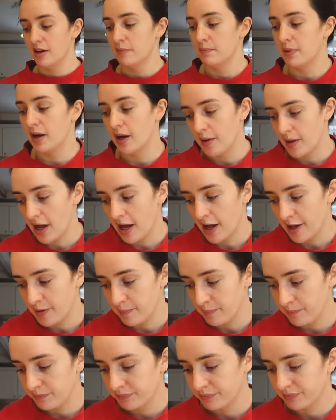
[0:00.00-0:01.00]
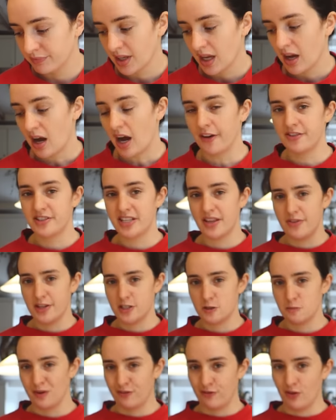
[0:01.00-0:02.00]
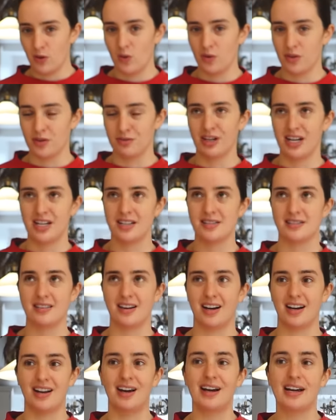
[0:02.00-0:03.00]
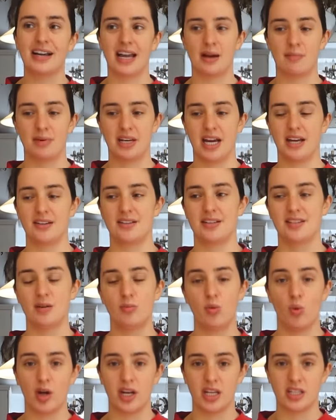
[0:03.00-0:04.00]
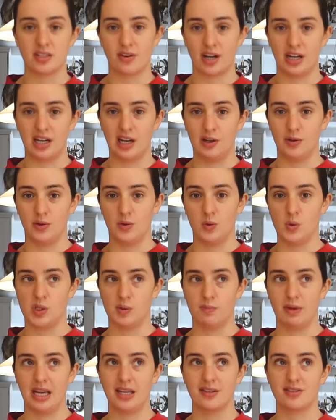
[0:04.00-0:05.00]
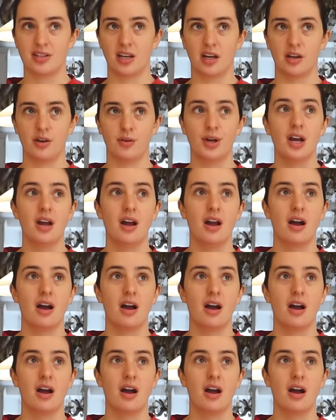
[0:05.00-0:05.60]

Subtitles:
But I've said this before, the reason I like M&S is, number one, it's very local to me, so